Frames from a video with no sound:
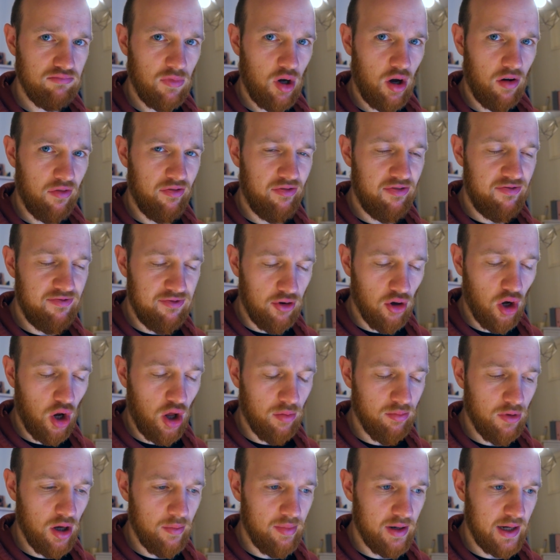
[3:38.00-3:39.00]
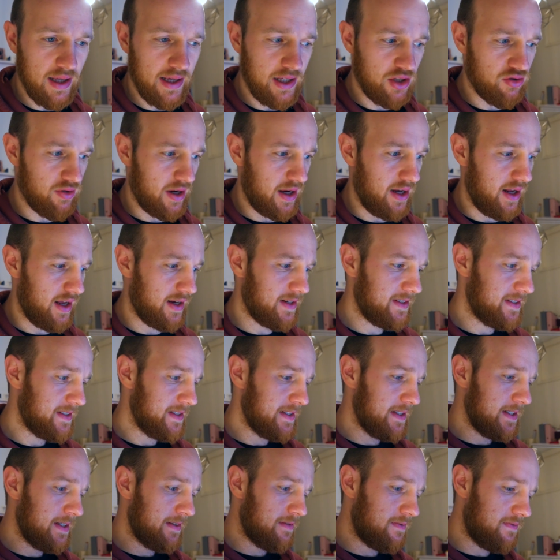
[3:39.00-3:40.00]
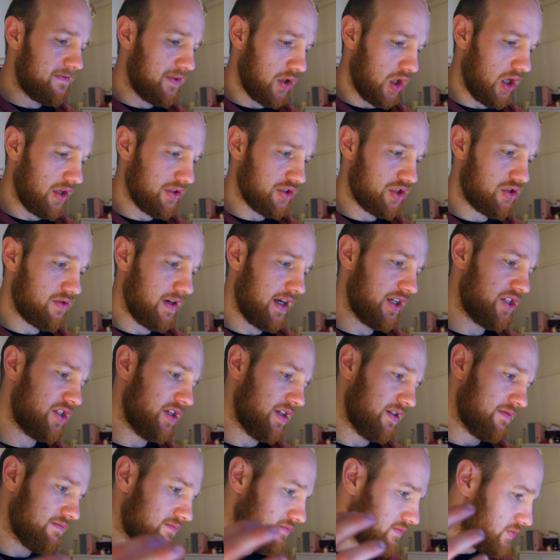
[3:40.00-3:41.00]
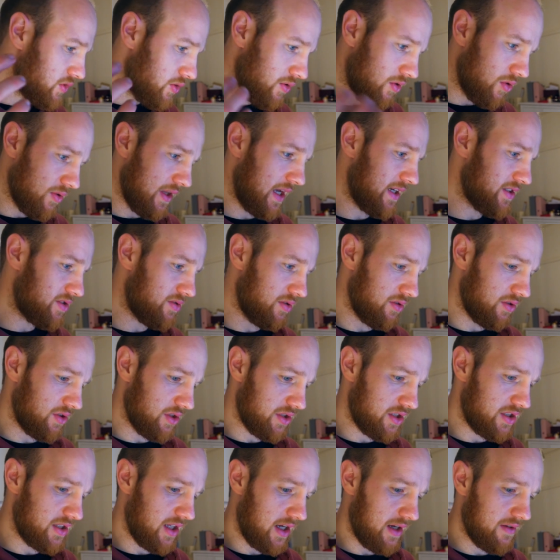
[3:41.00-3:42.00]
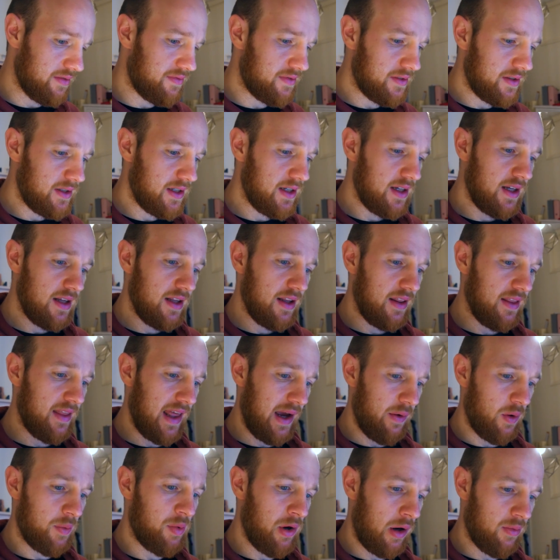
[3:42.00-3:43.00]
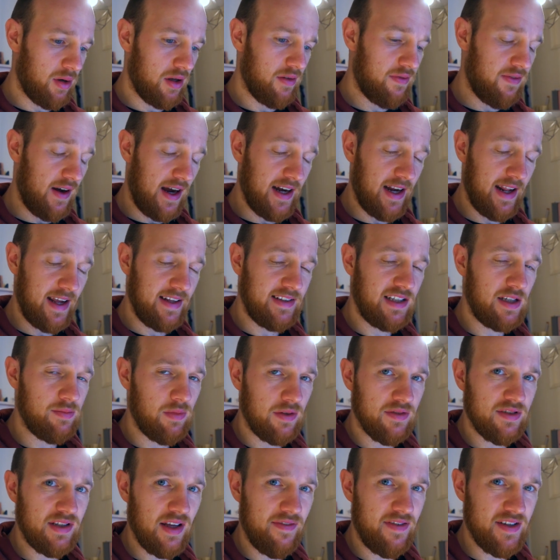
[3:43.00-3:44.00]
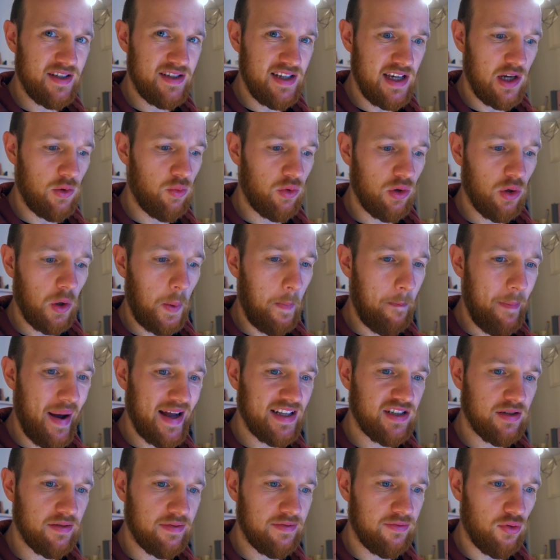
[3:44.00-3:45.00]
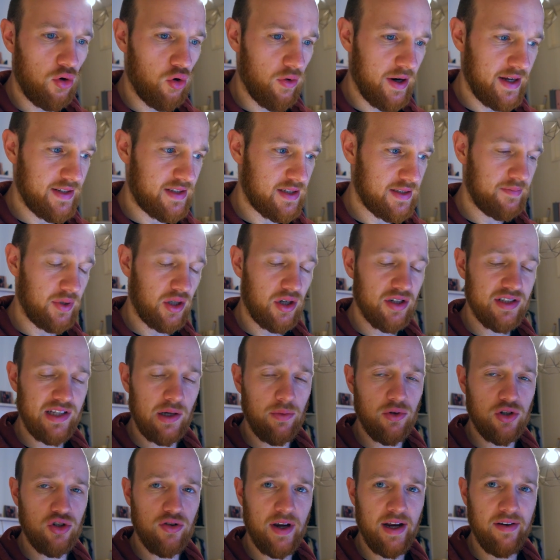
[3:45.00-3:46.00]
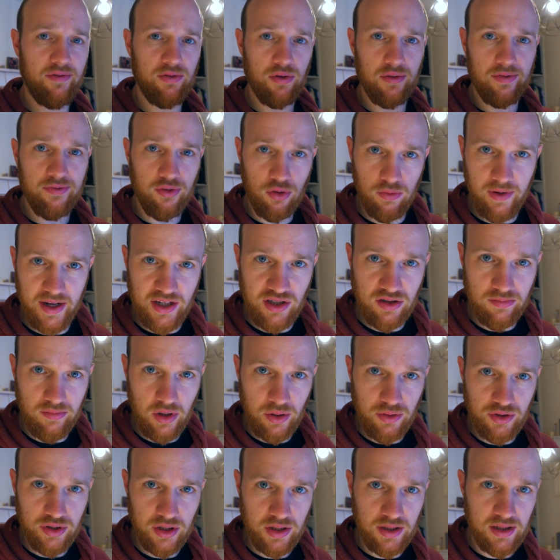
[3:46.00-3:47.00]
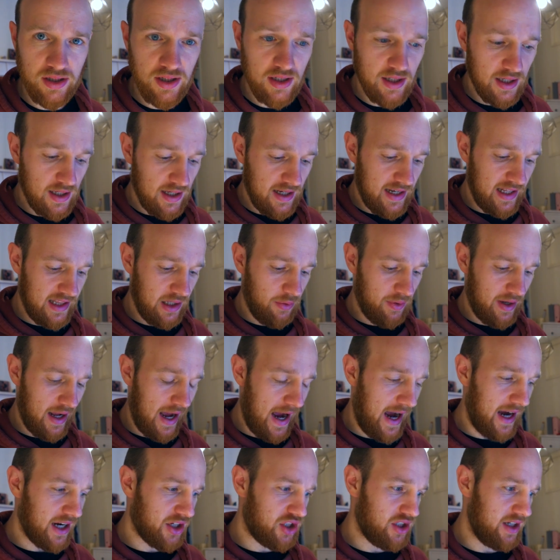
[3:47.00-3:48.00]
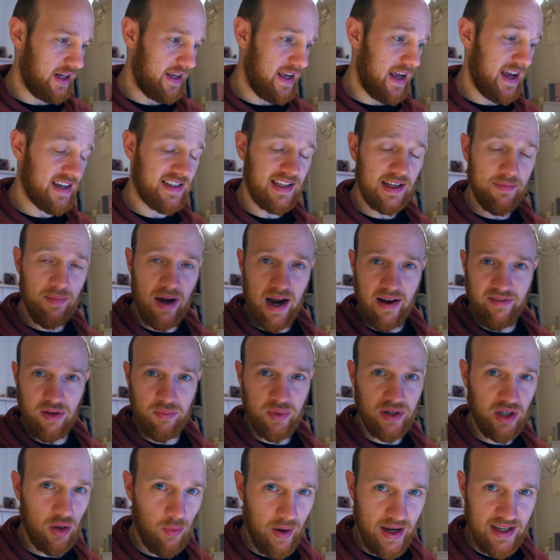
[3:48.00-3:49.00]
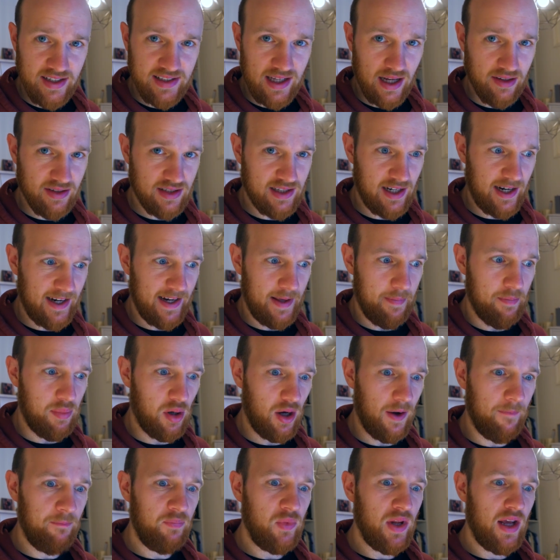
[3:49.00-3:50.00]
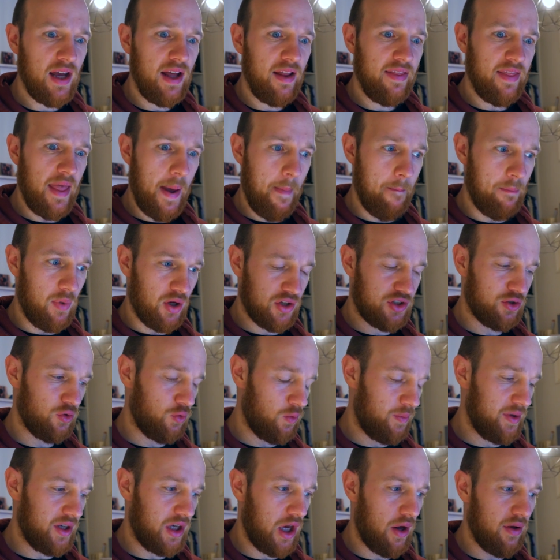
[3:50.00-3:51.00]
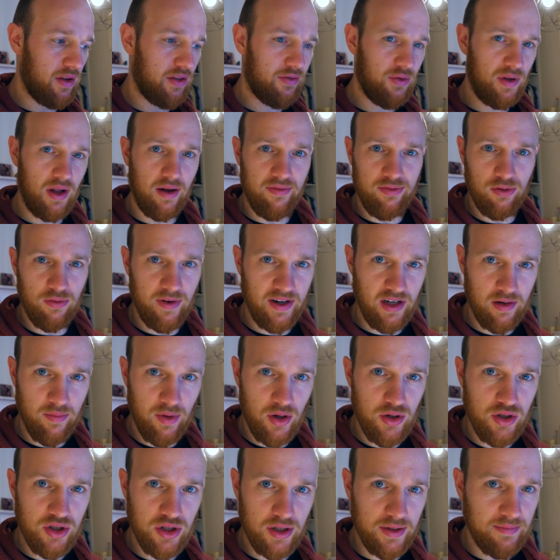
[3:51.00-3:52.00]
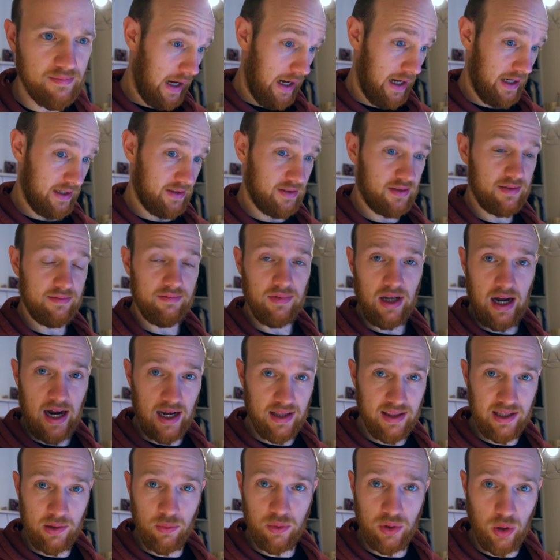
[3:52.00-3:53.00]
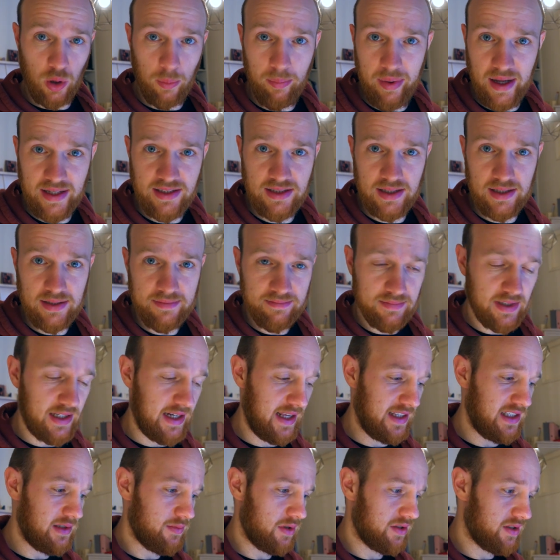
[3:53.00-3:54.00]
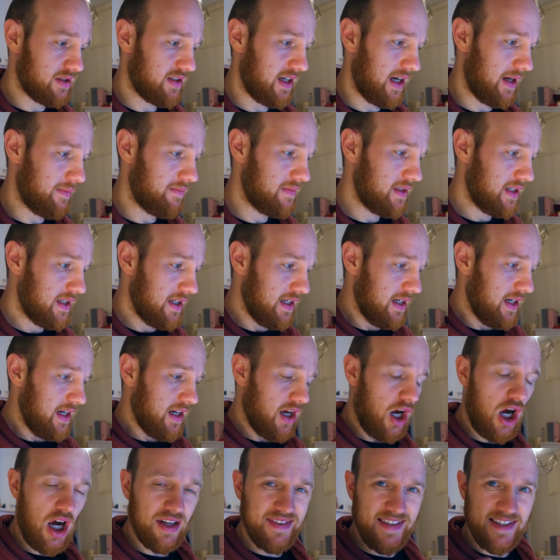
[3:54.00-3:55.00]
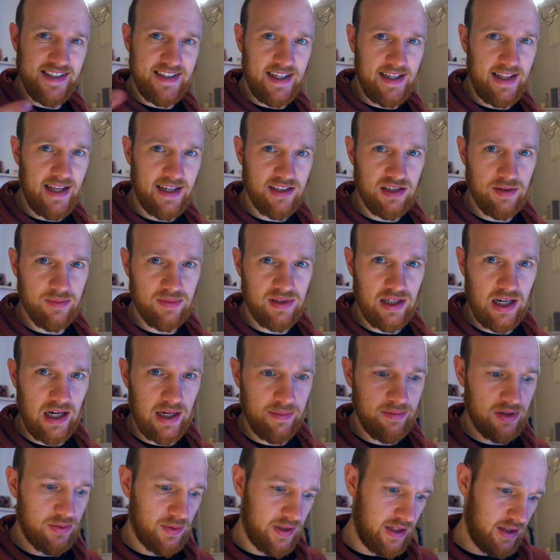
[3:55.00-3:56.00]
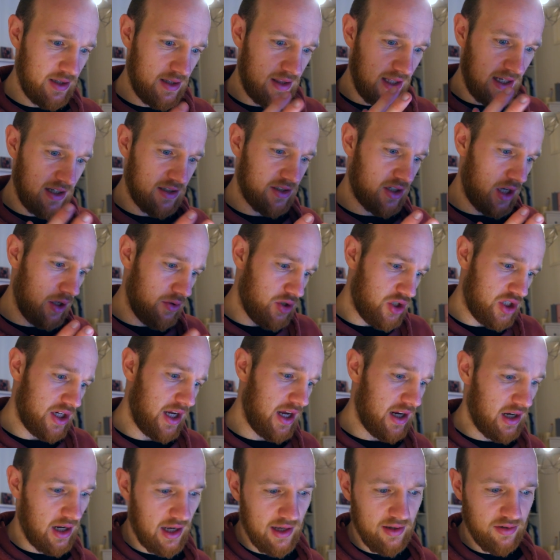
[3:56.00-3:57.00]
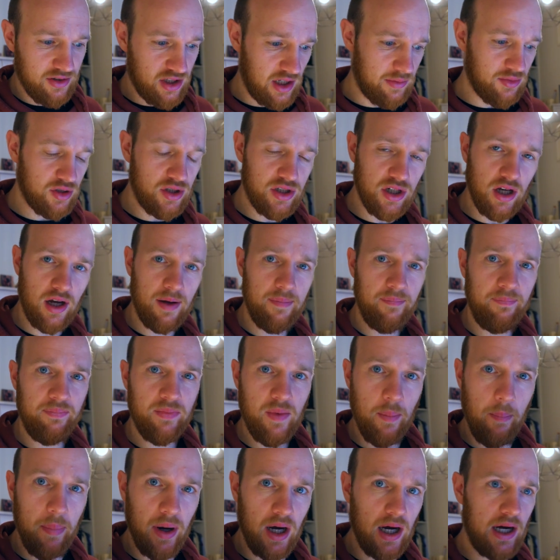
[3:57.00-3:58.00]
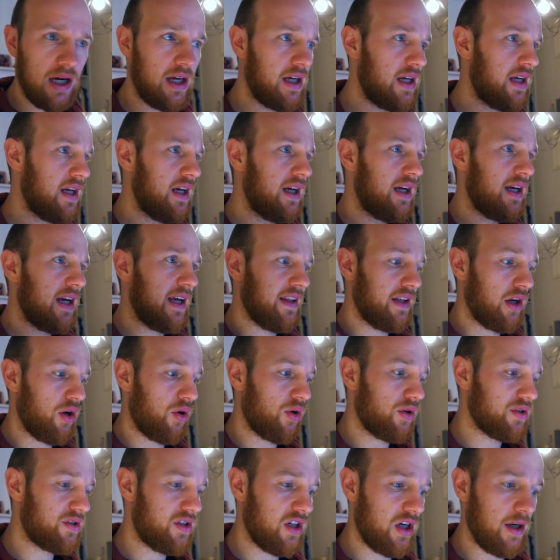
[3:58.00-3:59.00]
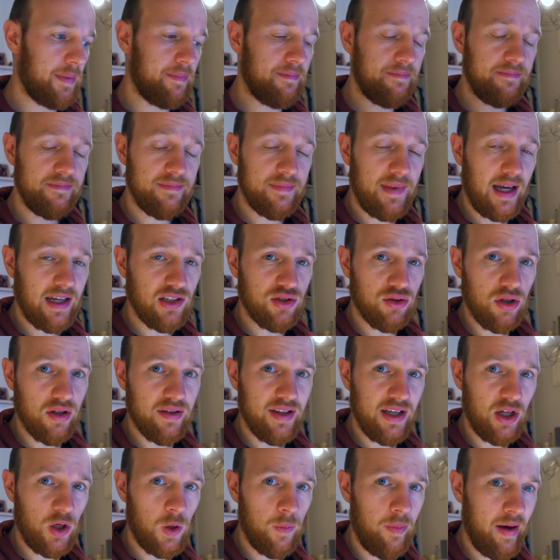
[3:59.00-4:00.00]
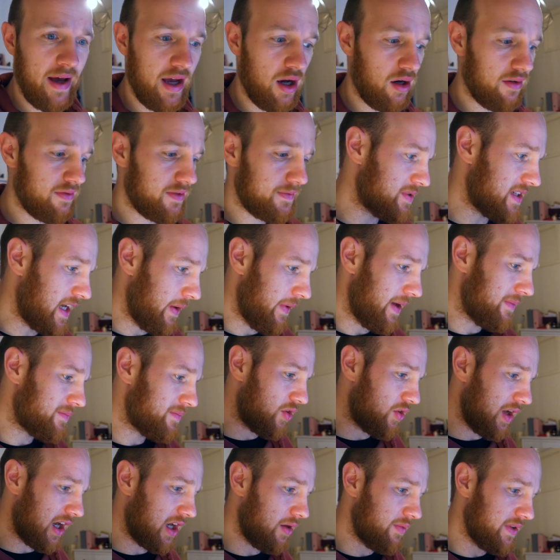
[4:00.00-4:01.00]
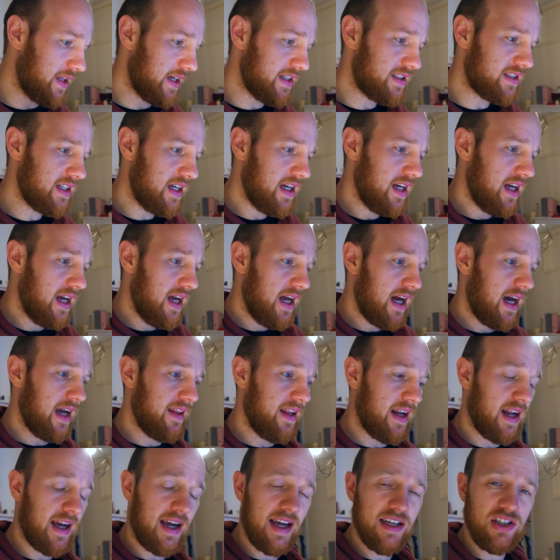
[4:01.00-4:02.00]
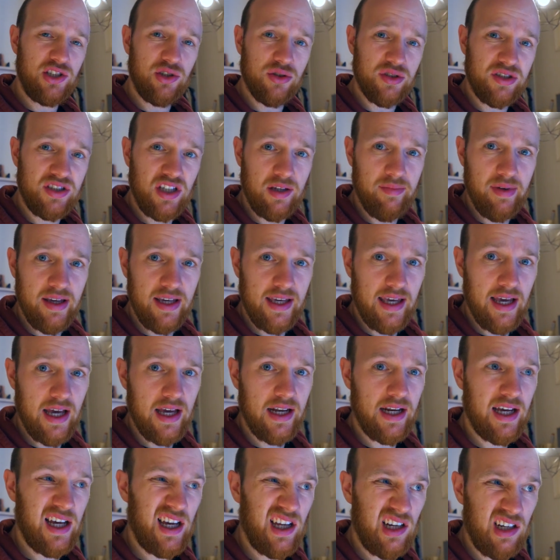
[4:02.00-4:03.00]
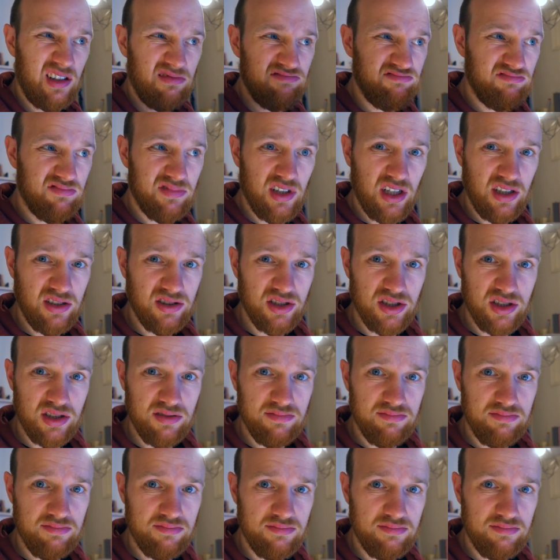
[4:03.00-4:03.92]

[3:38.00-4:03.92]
of full on mobility training, full on stretching, all that sort of good stuff, they would probably find in 18 months their physique would look better for it because they would train for a full range of motion and they would actually, yes, they might have to bring the weights down slightly, but their muscle will be going through that full range of motion and I think would look better in 18 months' time. Hard to see that sometimes when things go shit and like the gym shut, but in the longer term, that sort of thing could pay off. So anyway, crack on with this and then I guess you'll see me again at lunch.